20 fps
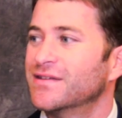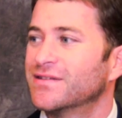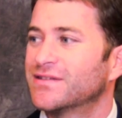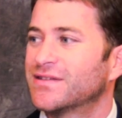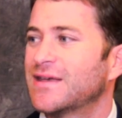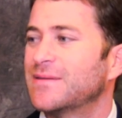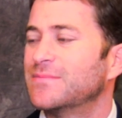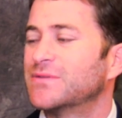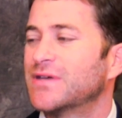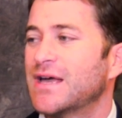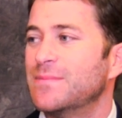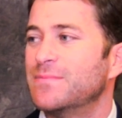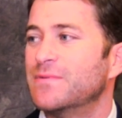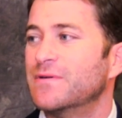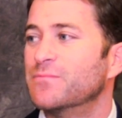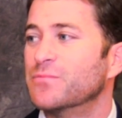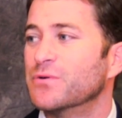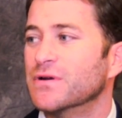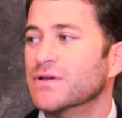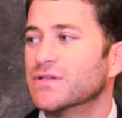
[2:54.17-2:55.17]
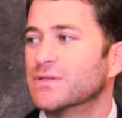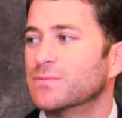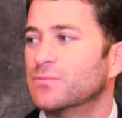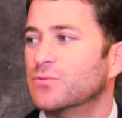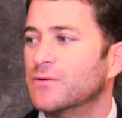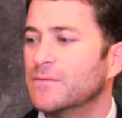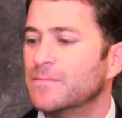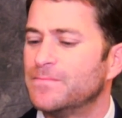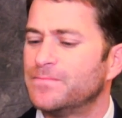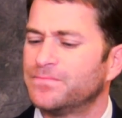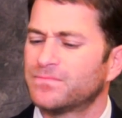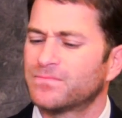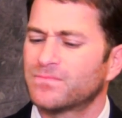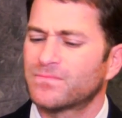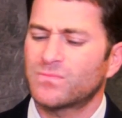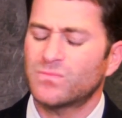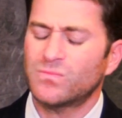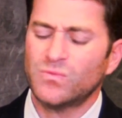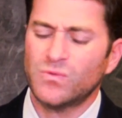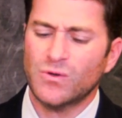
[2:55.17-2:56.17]
Same type of principle.
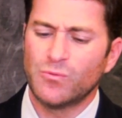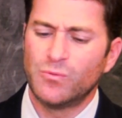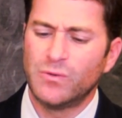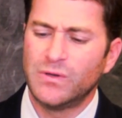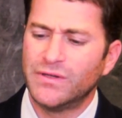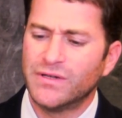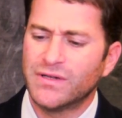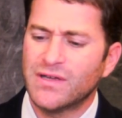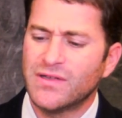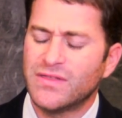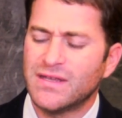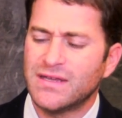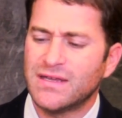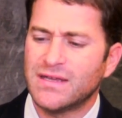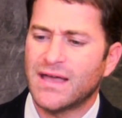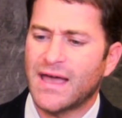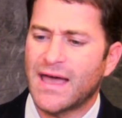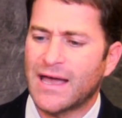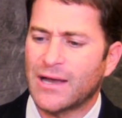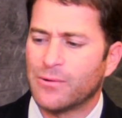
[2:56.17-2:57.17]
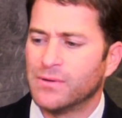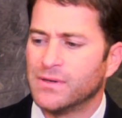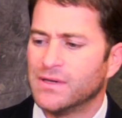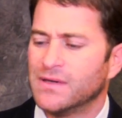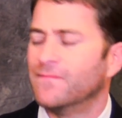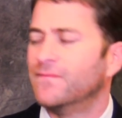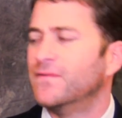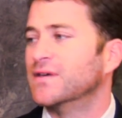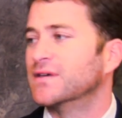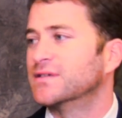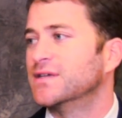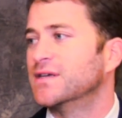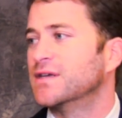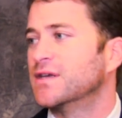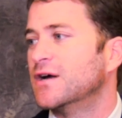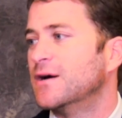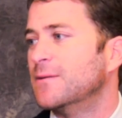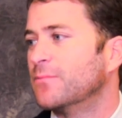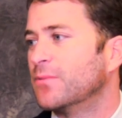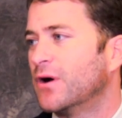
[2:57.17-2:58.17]
We look at the equity and fixed
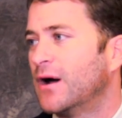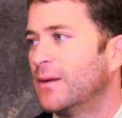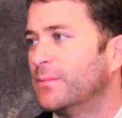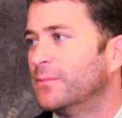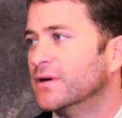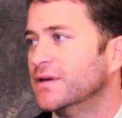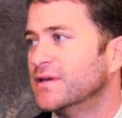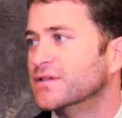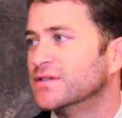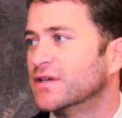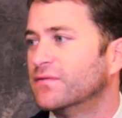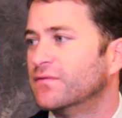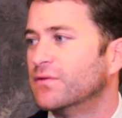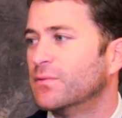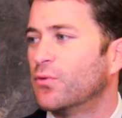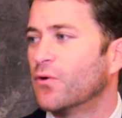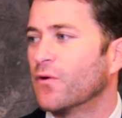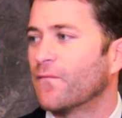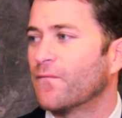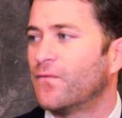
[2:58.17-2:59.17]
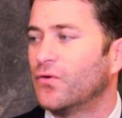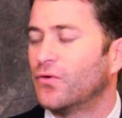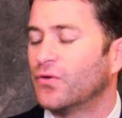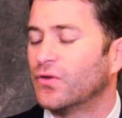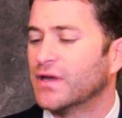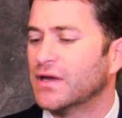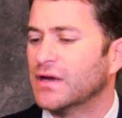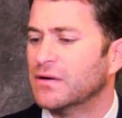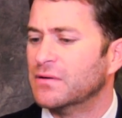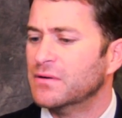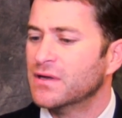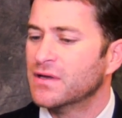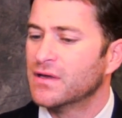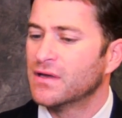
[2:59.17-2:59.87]
income properties of a portfolio.